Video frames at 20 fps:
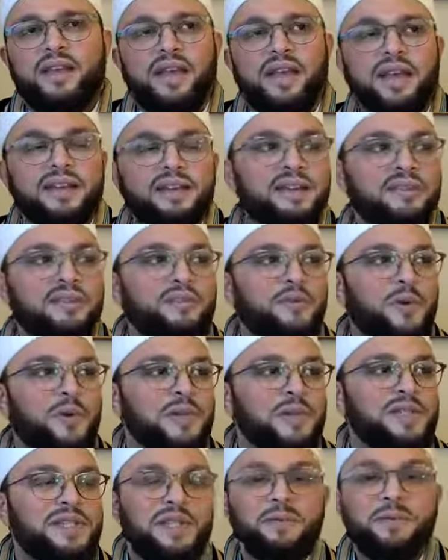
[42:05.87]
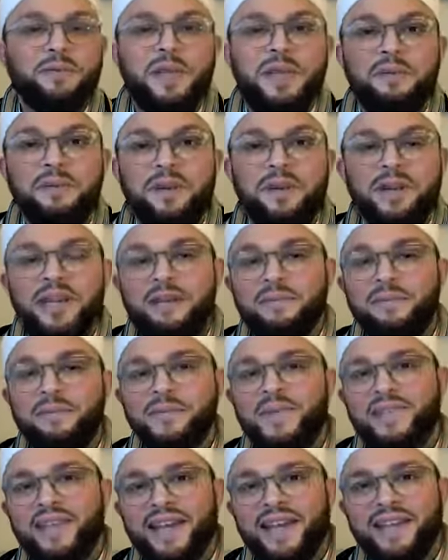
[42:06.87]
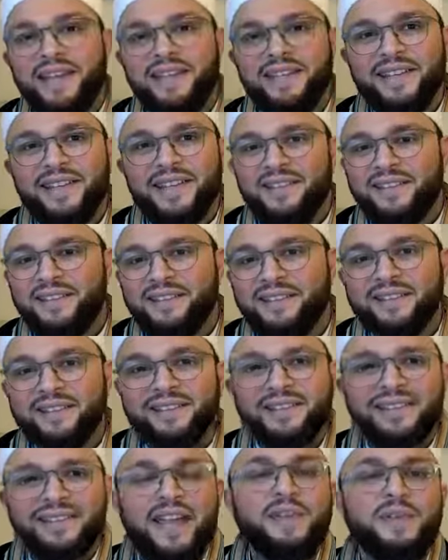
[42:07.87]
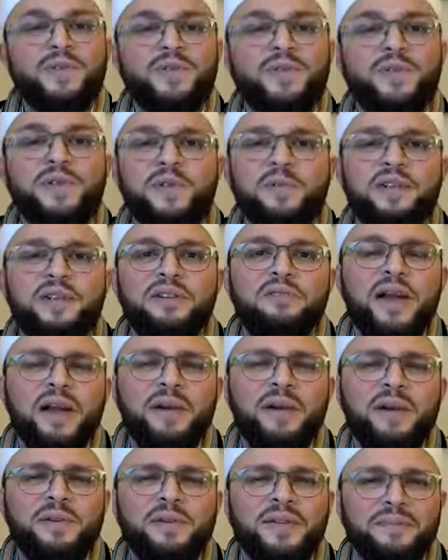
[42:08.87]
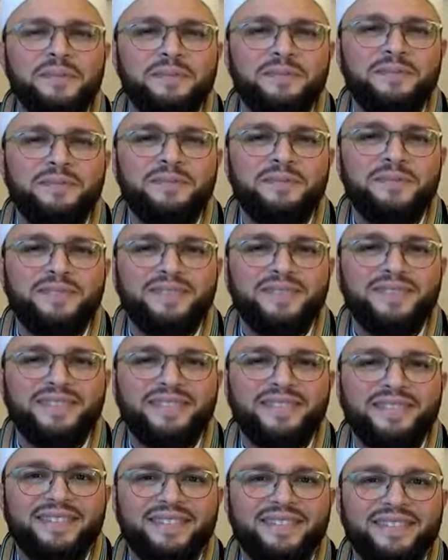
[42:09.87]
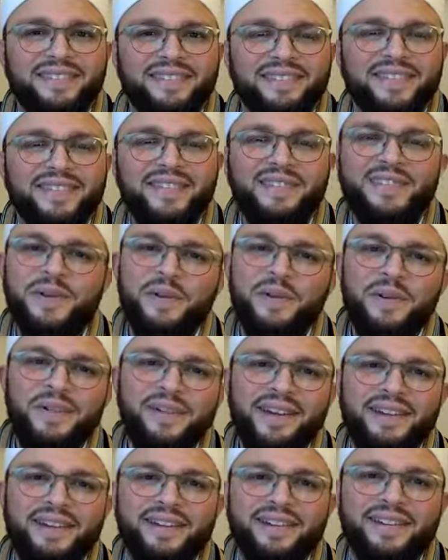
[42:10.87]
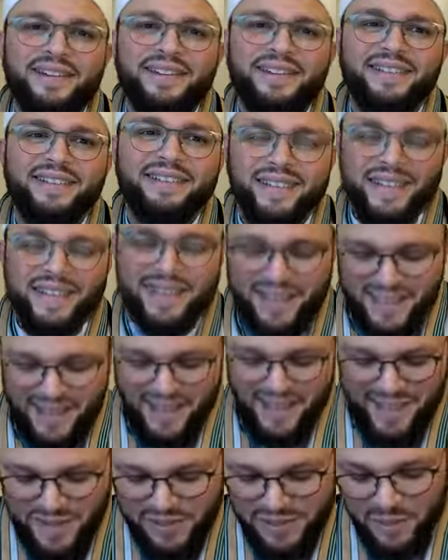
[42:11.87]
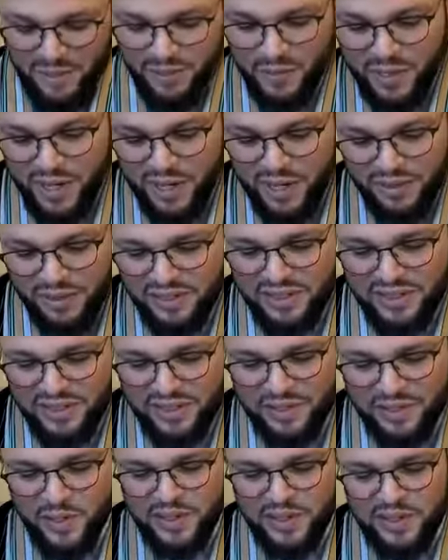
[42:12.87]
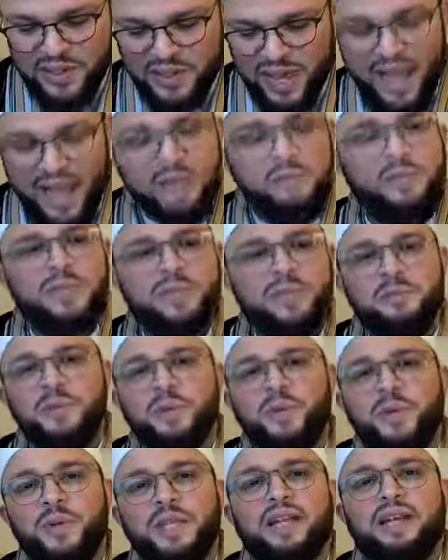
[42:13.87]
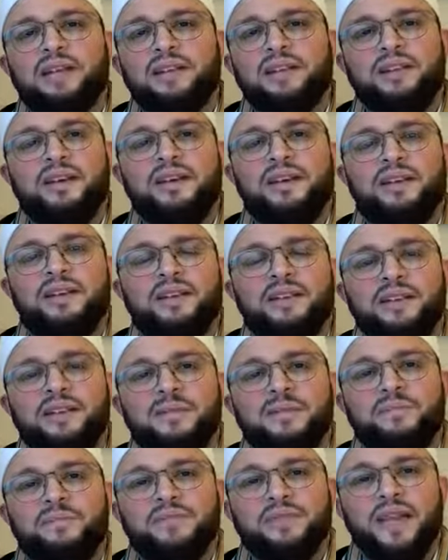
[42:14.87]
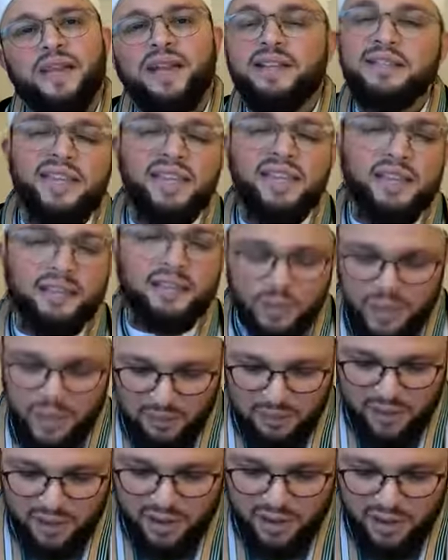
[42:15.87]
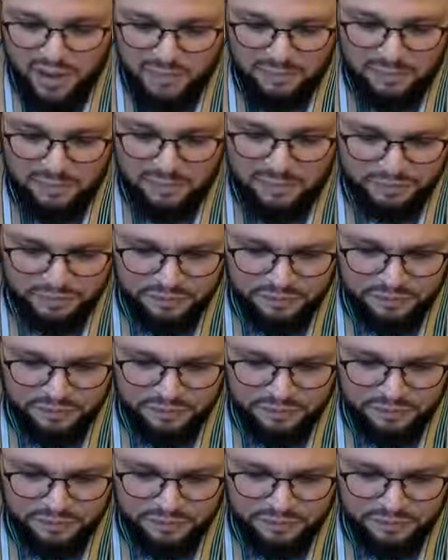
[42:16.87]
And of course, Sayyidina Ibrahim is standing there, and there's no one around him. There's no one there. And so look at the discourse that happens between Allah and Sayyidina Ibrahim.